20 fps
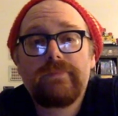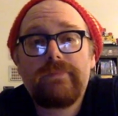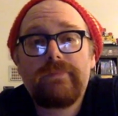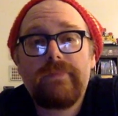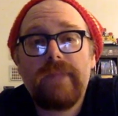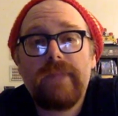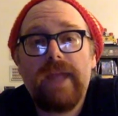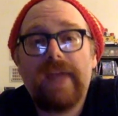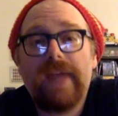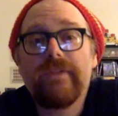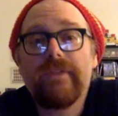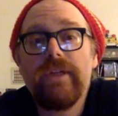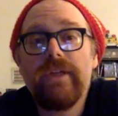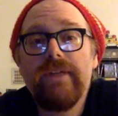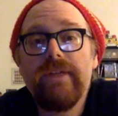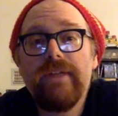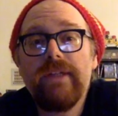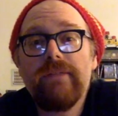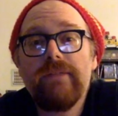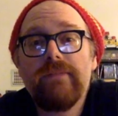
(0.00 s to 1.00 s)
Have a good
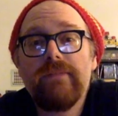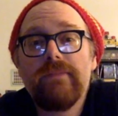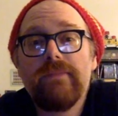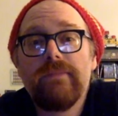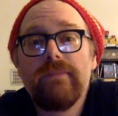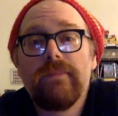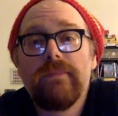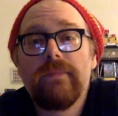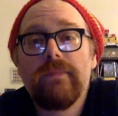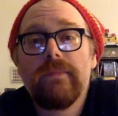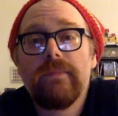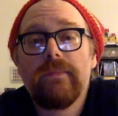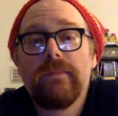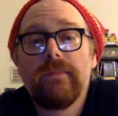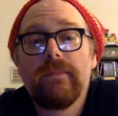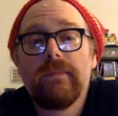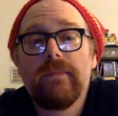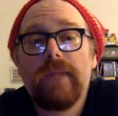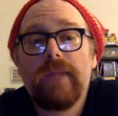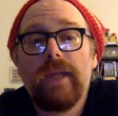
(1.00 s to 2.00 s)
evening
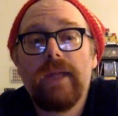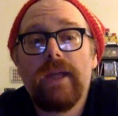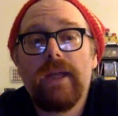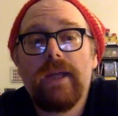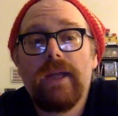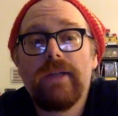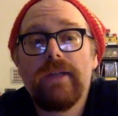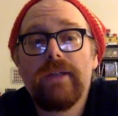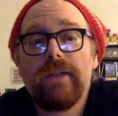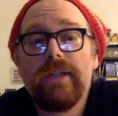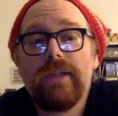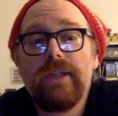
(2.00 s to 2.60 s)
and good night.